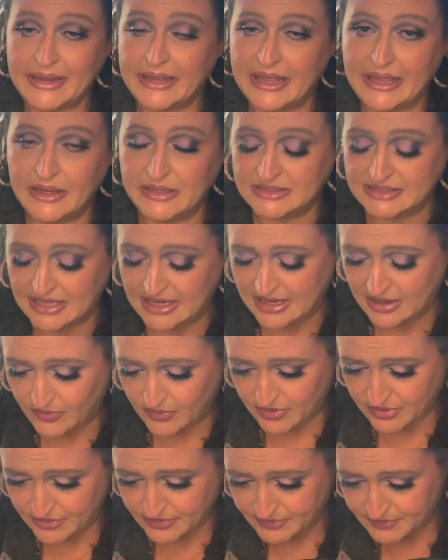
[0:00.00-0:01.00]
can't say that
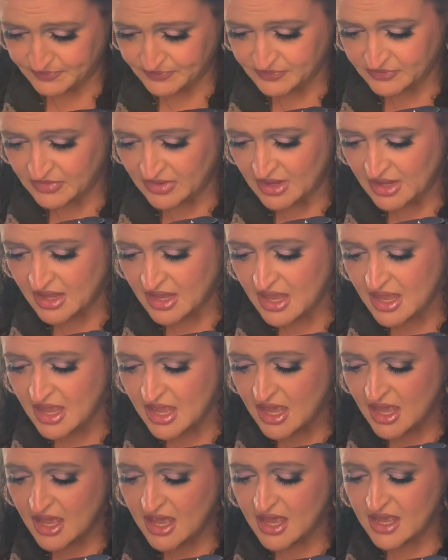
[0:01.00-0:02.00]
word.
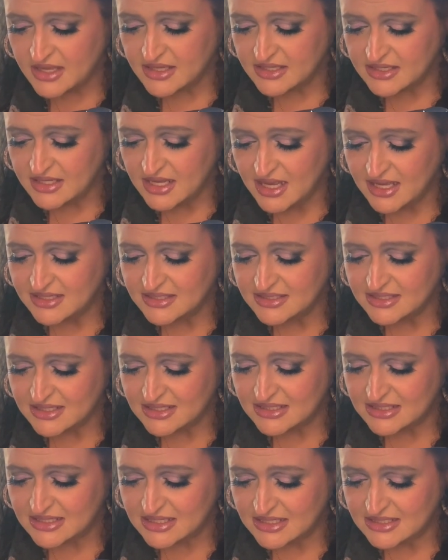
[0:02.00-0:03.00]
Uh, yes,
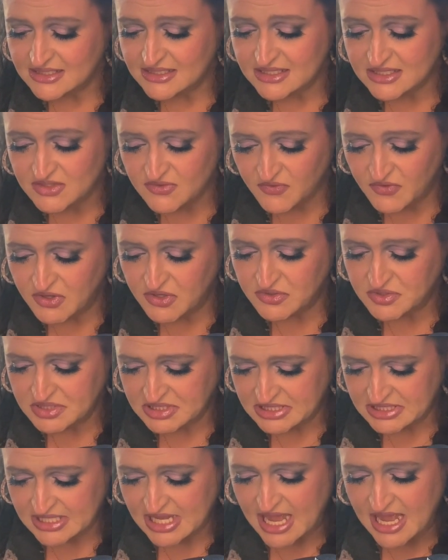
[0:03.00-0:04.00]
this is food
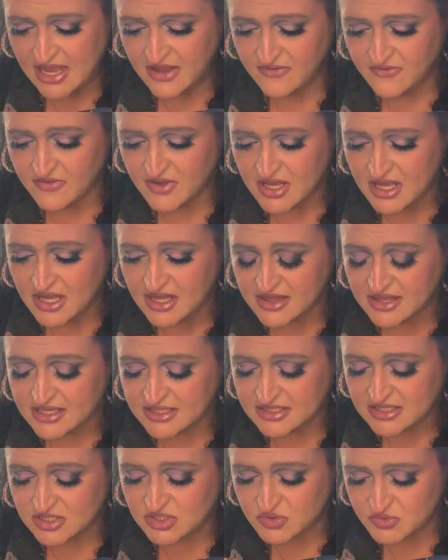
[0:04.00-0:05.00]
safe.
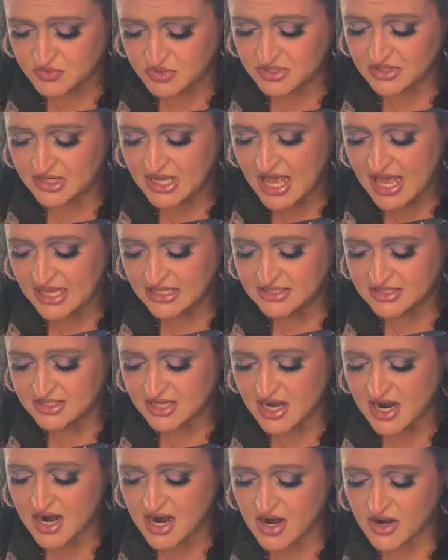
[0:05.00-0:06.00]
This is real cast
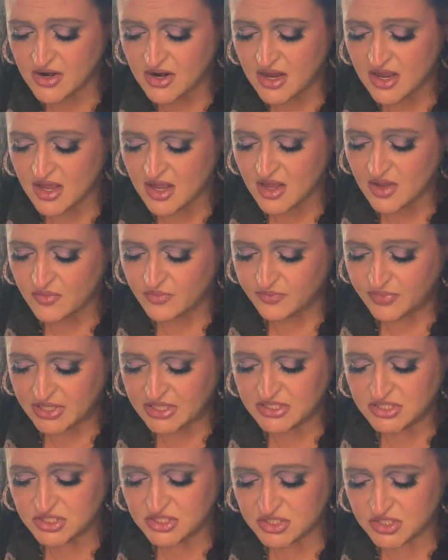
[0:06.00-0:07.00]
iron.
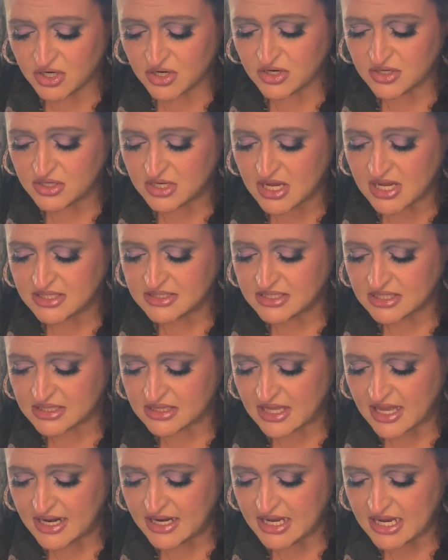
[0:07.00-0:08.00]
Be sure not to
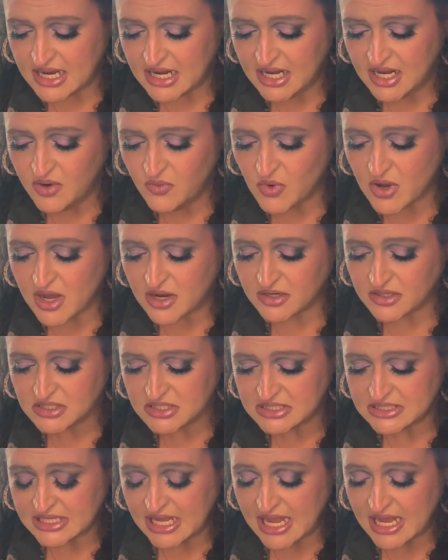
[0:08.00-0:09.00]
let any water
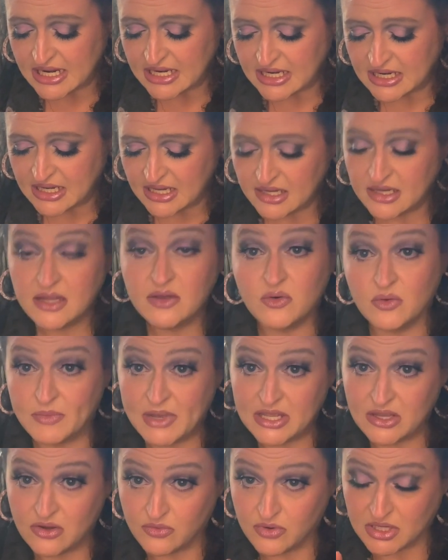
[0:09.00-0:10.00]
stand in it. It will
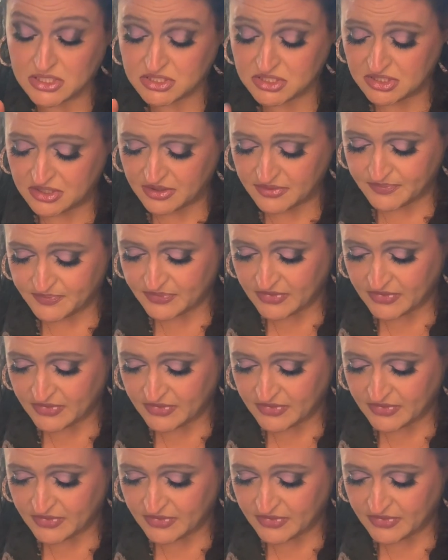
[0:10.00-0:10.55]
make it rust, you know,